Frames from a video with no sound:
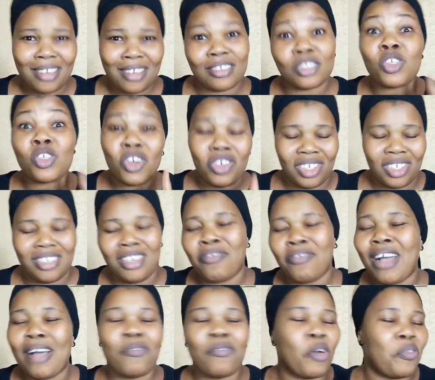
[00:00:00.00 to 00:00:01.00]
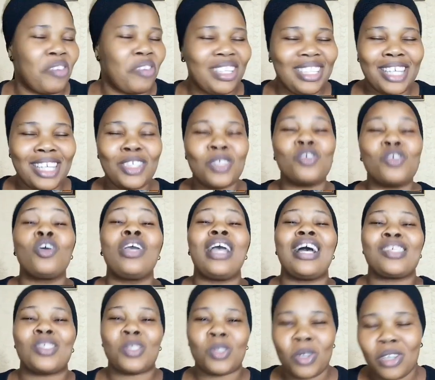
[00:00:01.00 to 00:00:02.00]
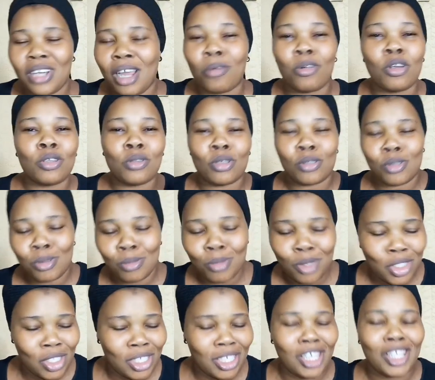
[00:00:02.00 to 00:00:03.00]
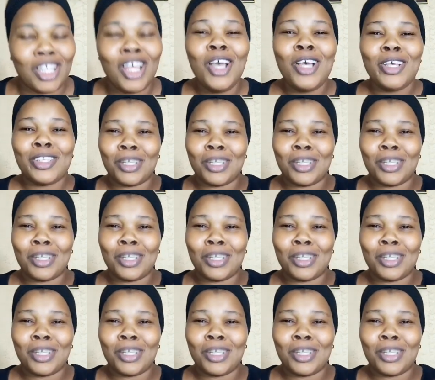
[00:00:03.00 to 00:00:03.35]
Sorry if I've offended you. Oh yeah, sorry, I will not talk too much again.